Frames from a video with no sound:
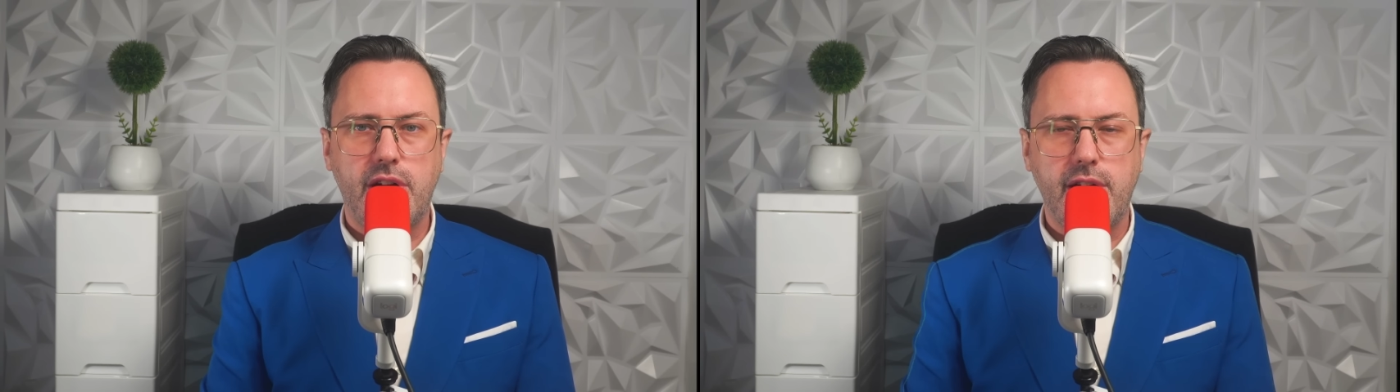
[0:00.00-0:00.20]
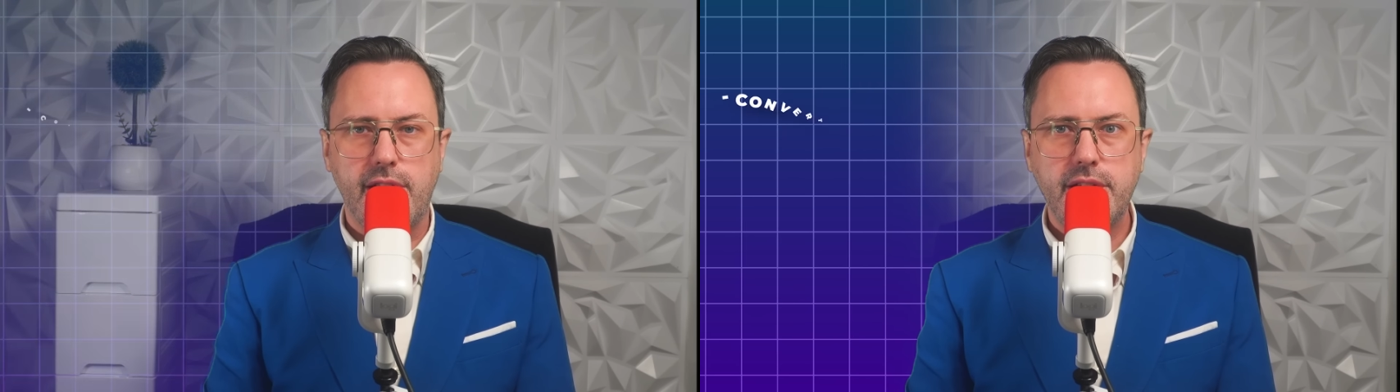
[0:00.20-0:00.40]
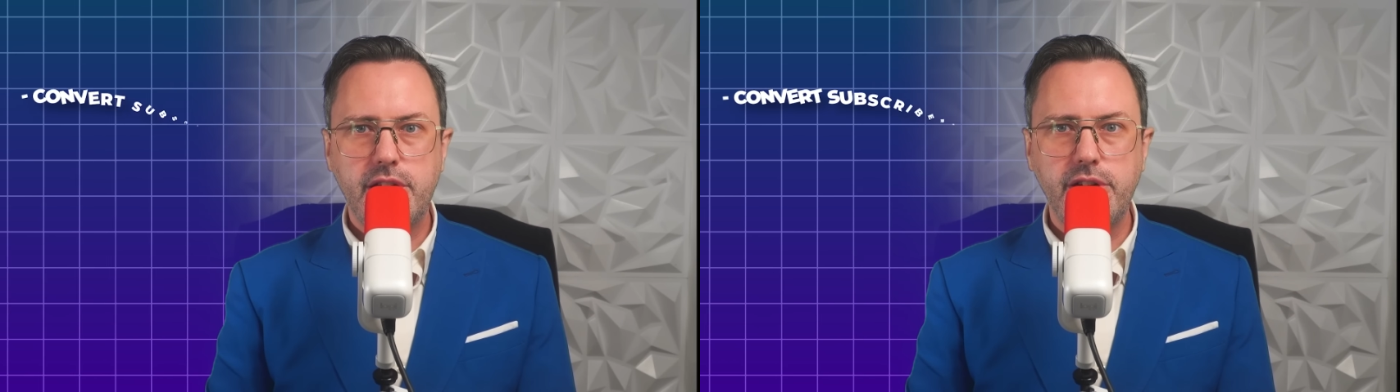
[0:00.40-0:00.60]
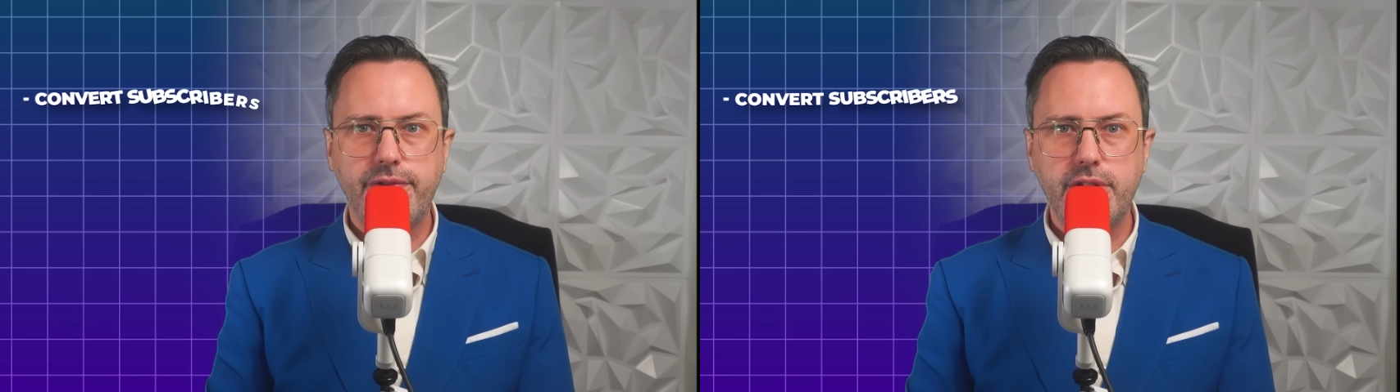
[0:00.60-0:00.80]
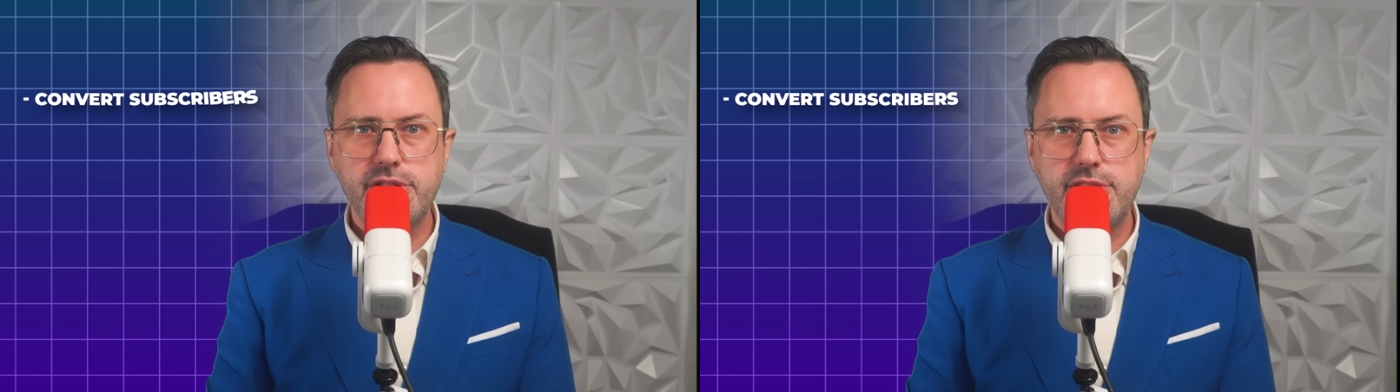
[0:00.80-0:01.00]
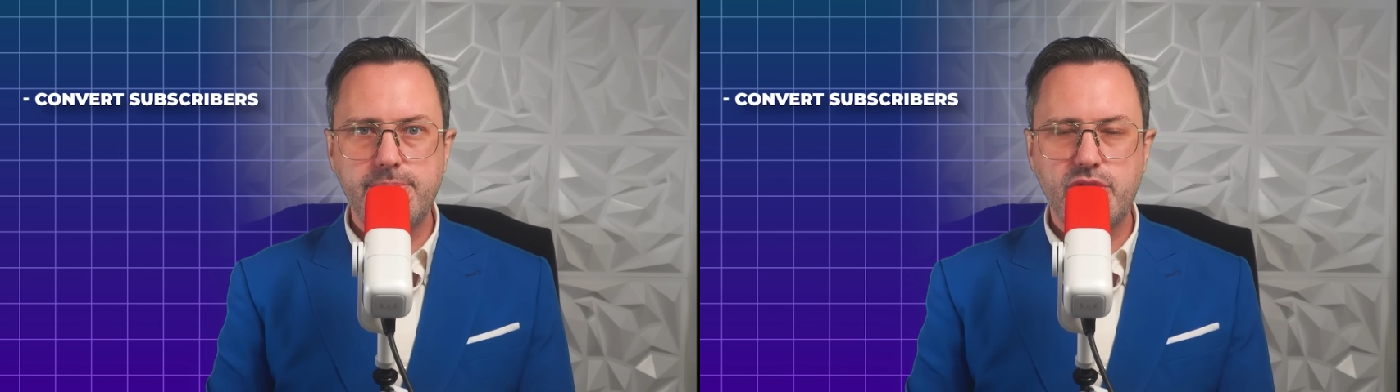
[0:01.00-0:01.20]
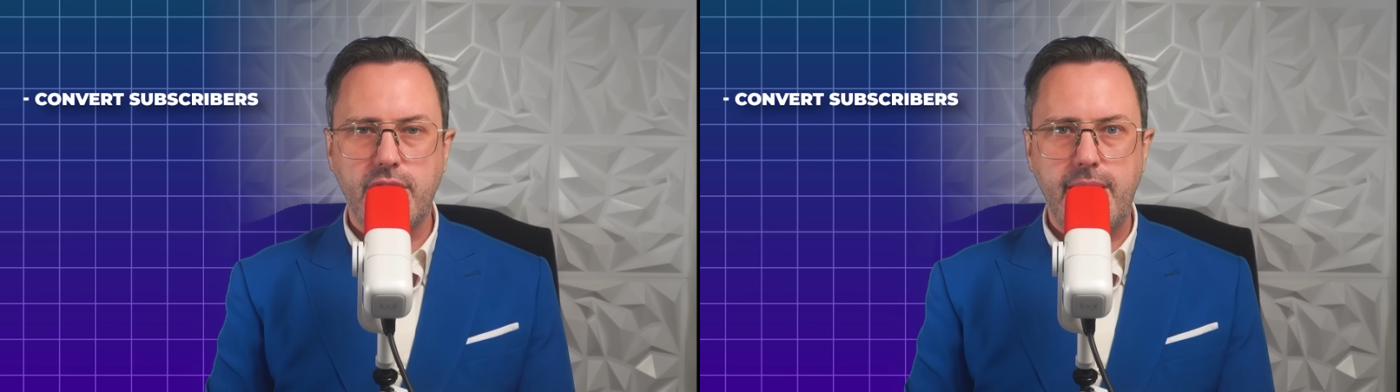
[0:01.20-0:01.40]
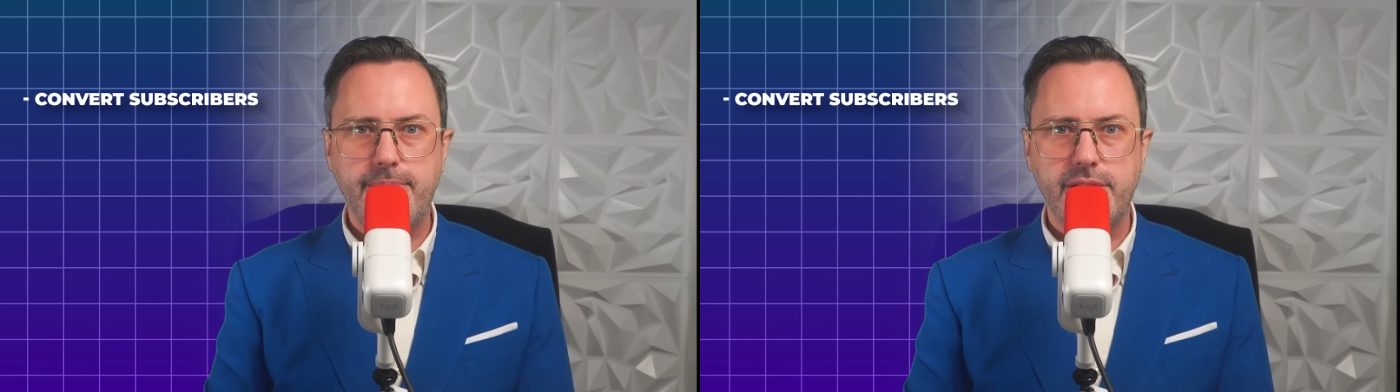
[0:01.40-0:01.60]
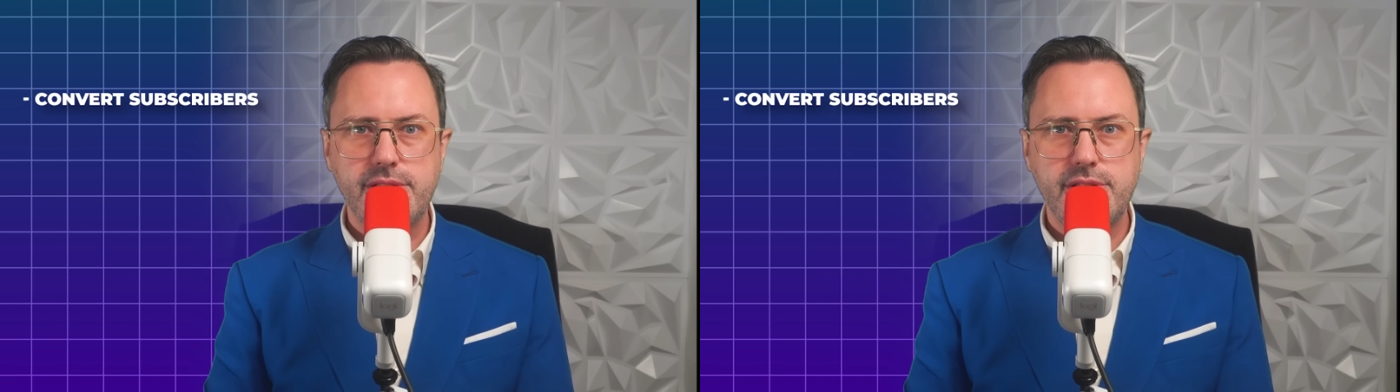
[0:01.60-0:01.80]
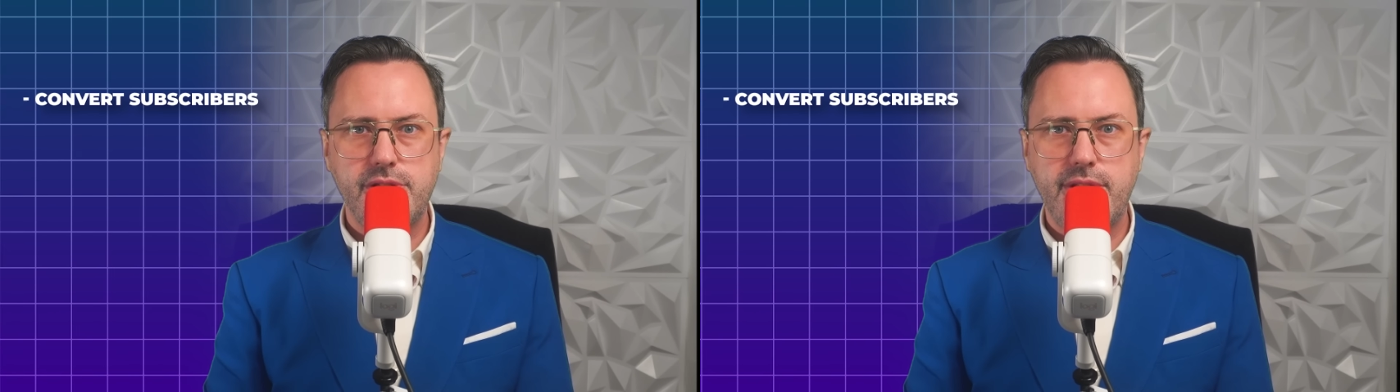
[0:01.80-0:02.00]
are convert subscribers
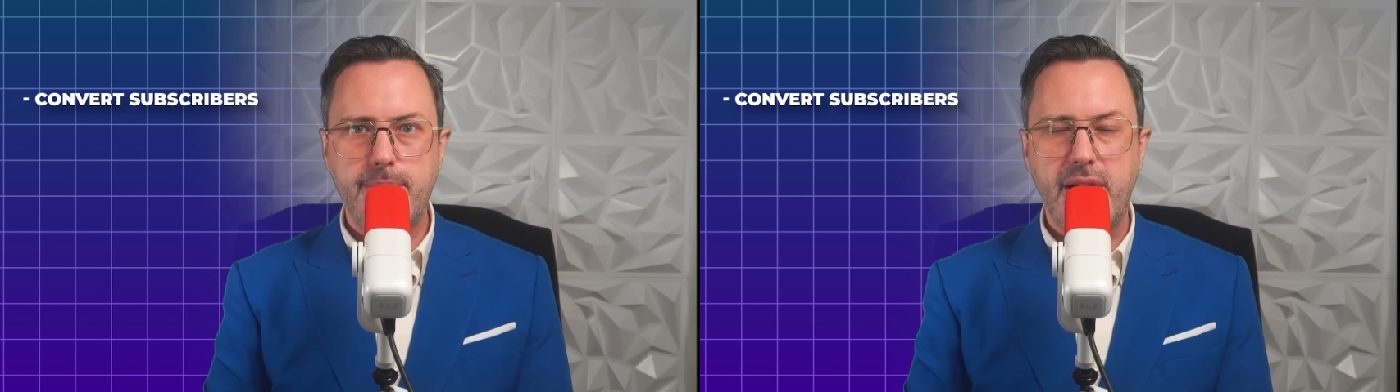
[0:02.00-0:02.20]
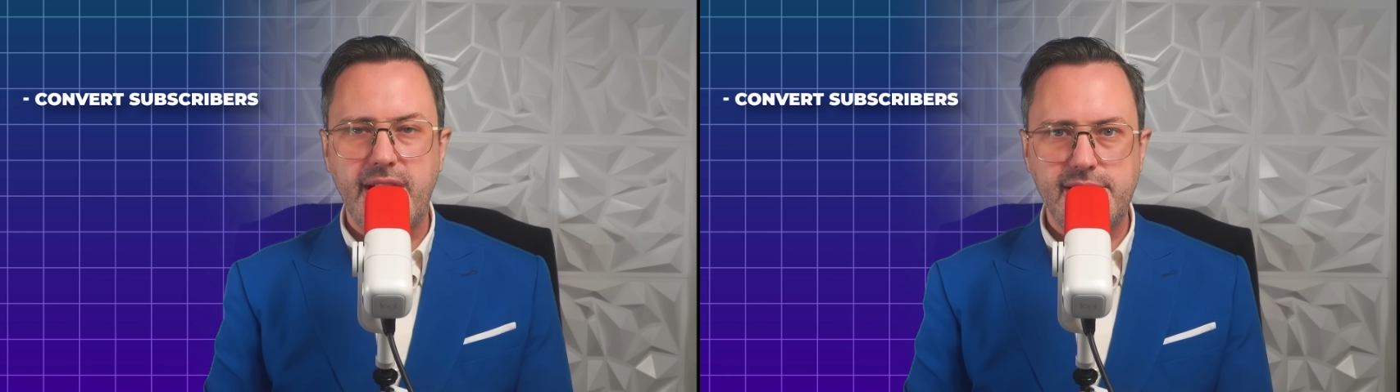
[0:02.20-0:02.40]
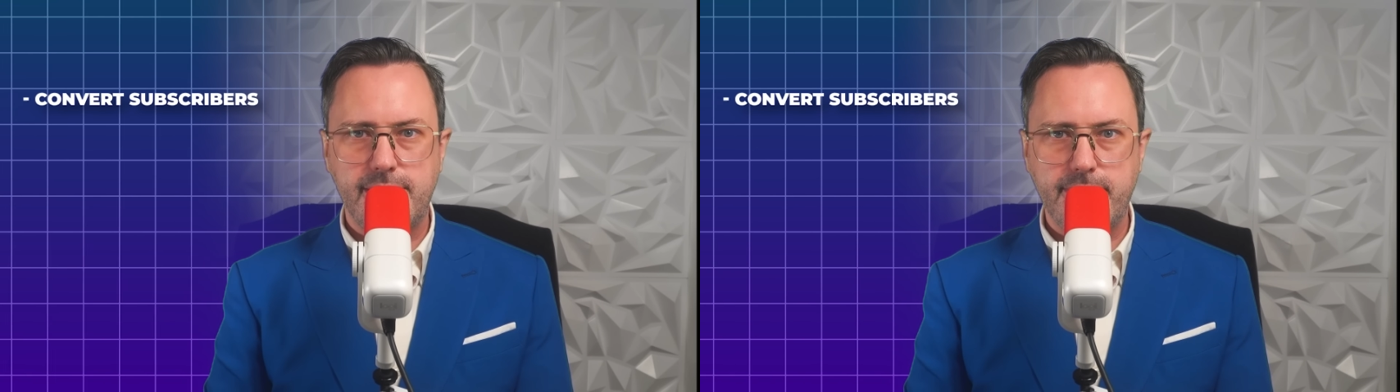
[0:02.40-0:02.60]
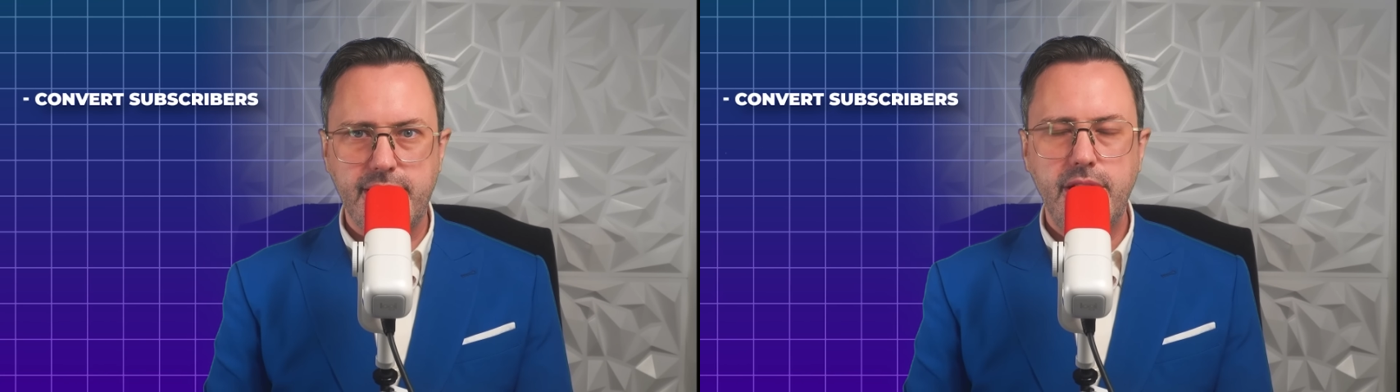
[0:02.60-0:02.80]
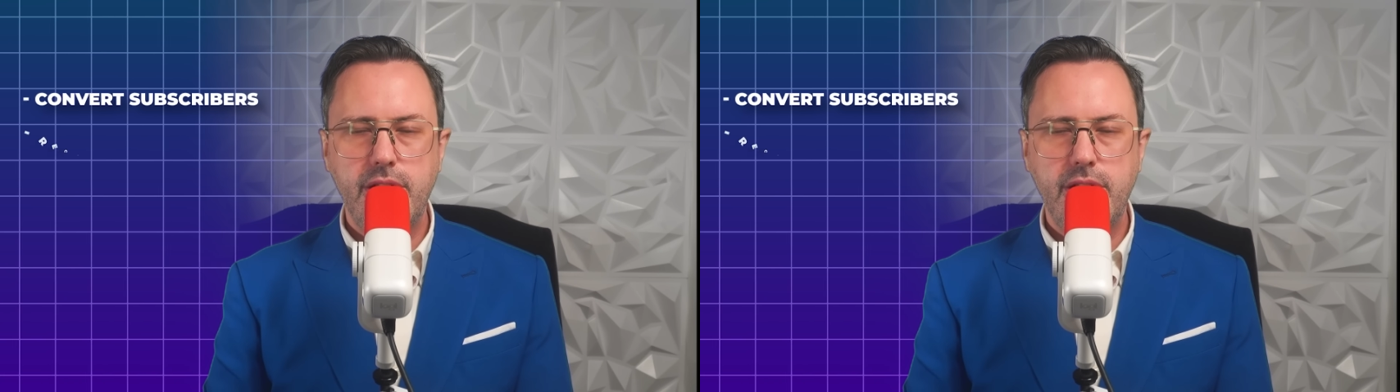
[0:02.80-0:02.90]
so they buy something,